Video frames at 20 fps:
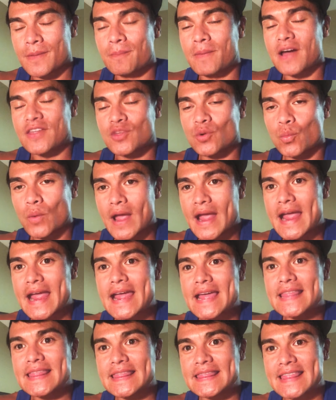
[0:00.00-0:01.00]
by the
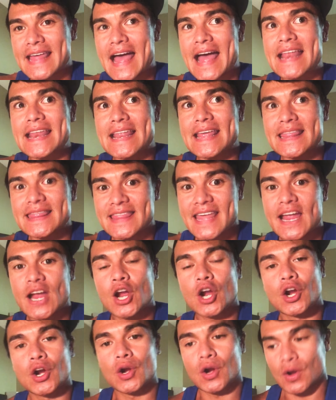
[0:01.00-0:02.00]
way that
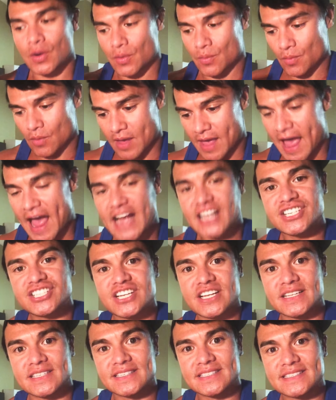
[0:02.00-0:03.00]
their
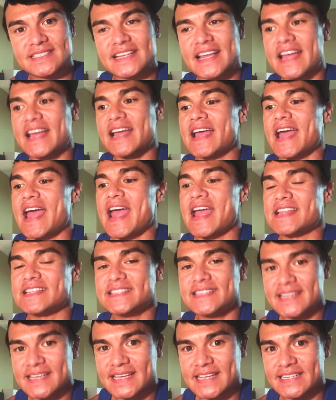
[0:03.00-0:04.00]
actions
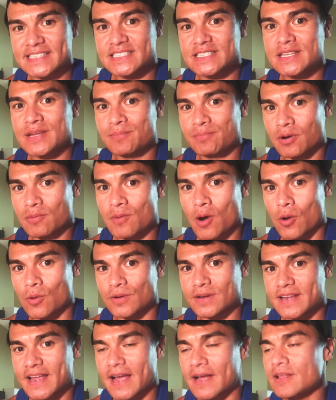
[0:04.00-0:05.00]
and deeds
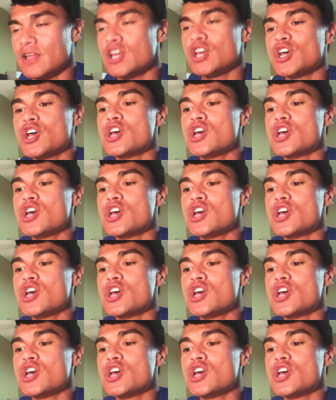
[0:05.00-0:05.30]
promote, yeah?